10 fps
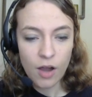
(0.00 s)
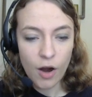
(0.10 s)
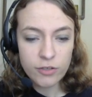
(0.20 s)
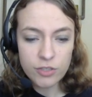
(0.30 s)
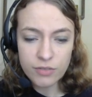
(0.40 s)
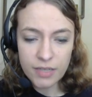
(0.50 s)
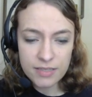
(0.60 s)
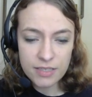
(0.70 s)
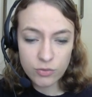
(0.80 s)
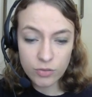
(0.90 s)
Aren't you
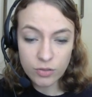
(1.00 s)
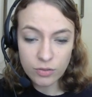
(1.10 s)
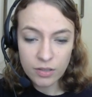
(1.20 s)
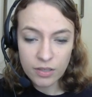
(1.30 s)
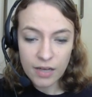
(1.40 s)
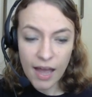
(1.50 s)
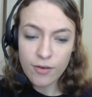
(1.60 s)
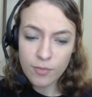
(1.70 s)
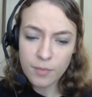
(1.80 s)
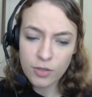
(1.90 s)
Nancy Drew? I
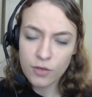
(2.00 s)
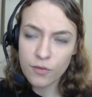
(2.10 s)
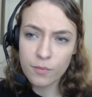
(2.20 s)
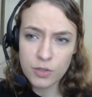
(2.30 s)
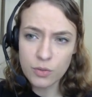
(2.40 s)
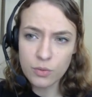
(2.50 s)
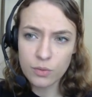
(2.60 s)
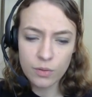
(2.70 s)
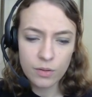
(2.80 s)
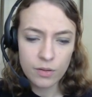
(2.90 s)
remember you from
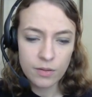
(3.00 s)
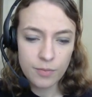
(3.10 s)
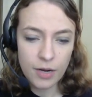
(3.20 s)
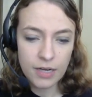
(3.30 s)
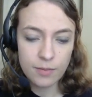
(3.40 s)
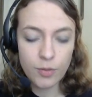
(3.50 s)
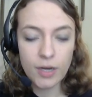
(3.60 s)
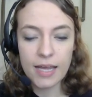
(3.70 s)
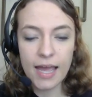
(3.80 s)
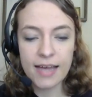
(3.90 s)
school,
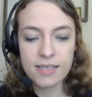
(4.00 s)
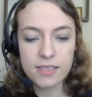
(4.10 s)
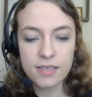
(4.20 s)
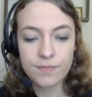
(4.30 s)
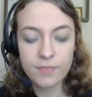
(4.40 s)
Brady asked.